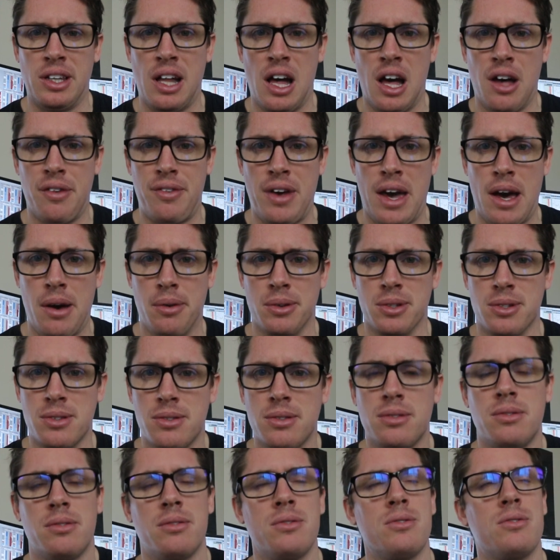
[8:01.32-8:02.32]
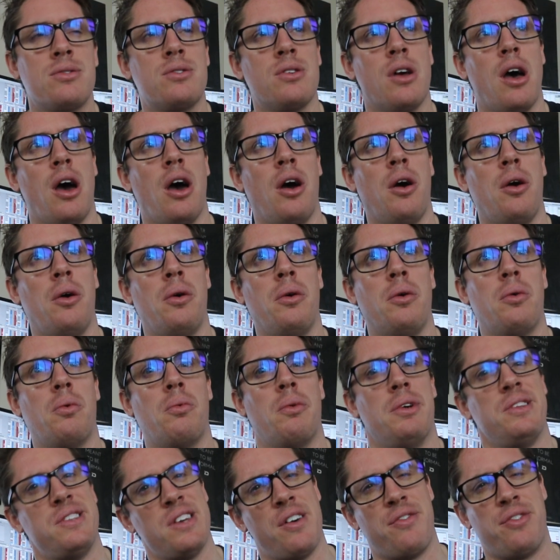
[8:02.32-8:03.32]
a half hours. So
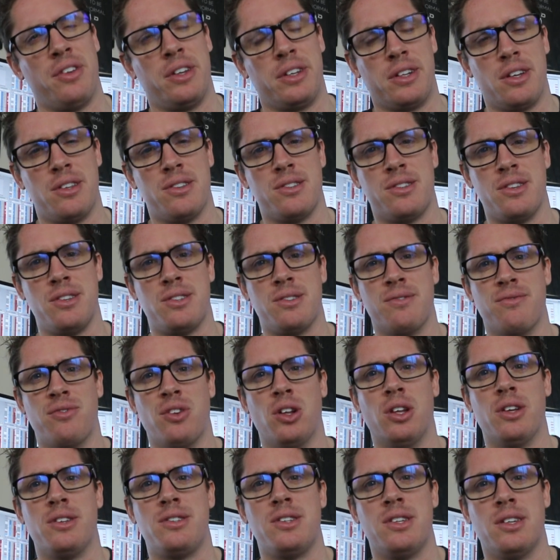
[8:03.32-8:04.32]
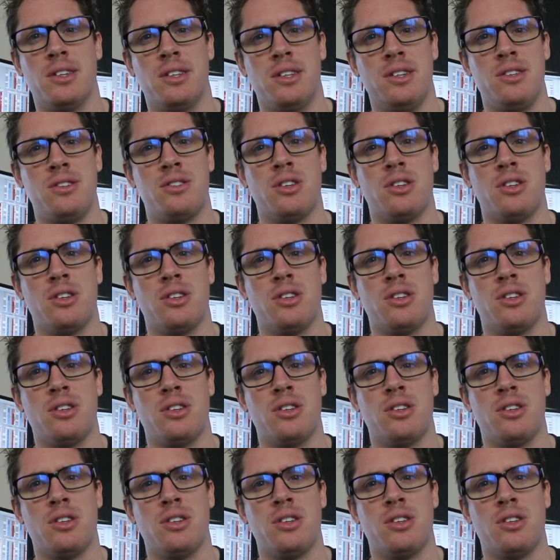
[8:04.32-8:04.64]
we're definitely going to see some volatility.